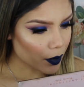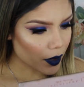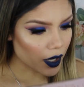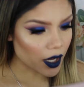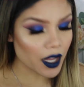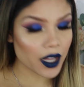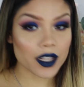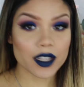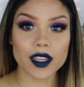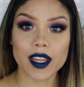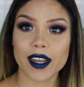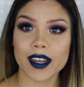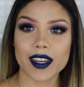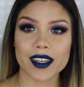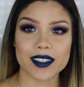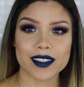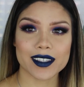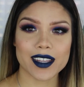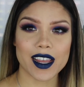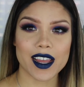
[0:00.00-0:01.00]
But
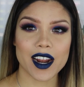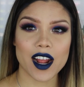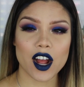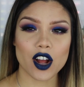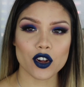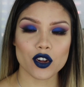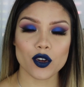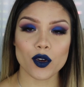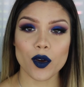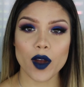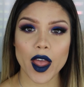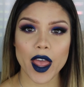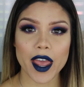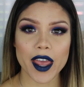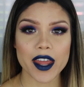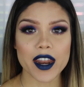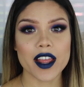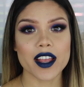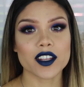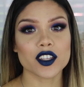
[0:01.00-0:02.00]
like I said, I'll go
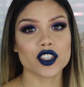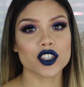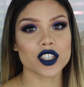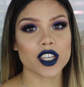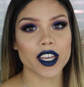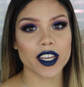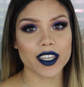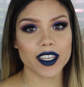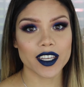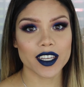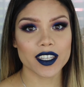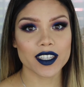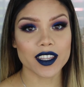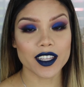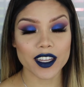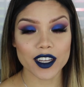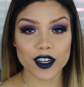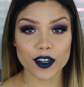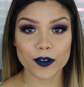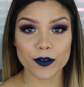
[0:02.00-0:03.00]
ahead and check
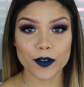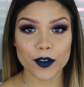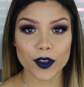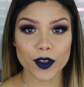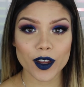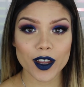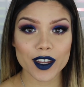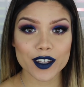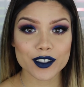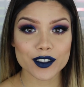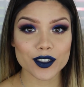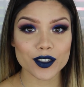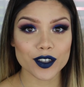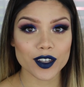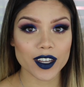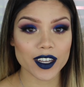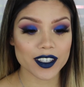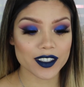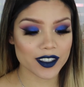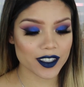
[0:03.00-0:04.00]
in later for you guys so
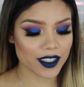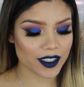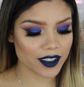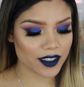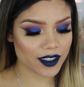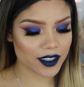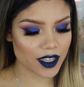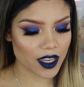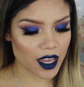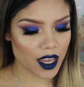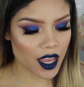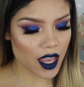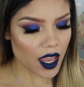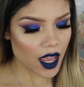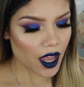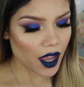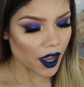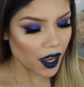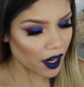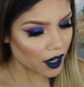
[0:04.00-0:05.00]
you guys can see
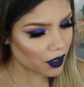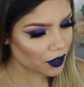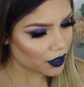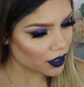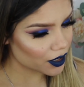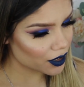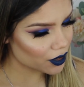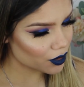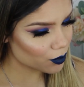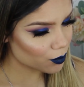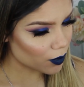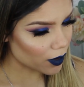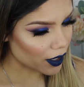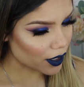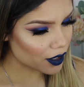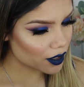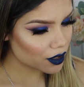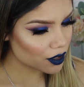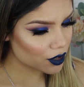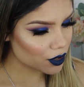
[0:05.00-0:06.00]
how this
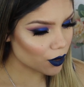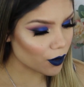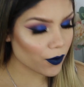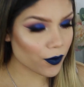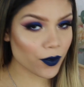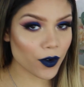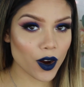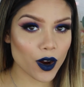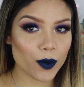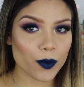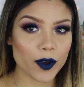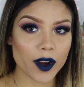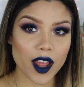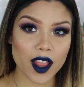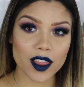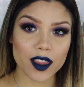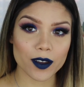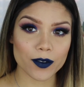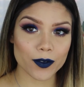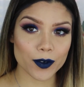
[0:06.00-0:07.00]
wears. So far, what
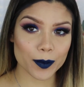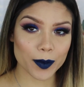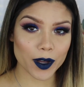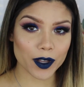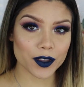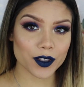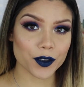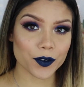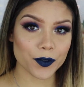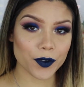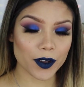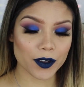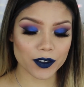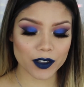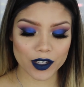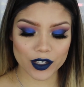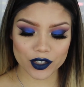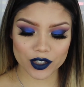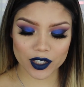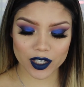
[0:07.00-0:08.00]
I love about the
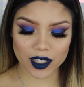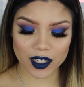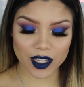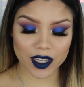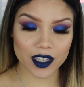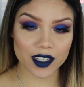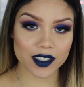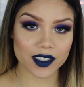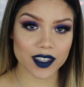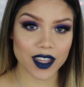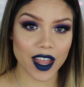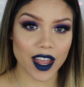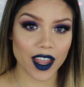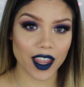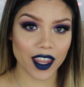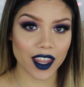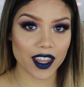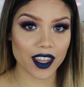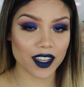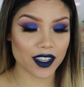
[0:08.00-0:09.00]
foundation is
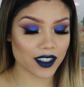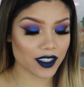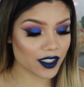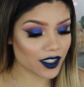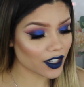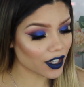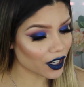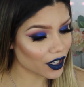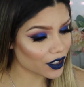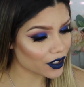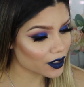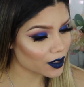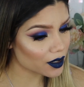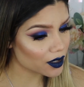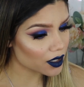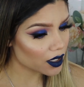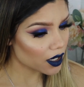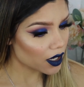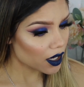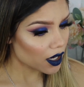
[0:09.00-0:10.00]
that it
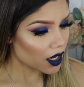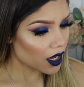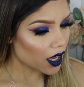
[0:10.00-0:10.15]
does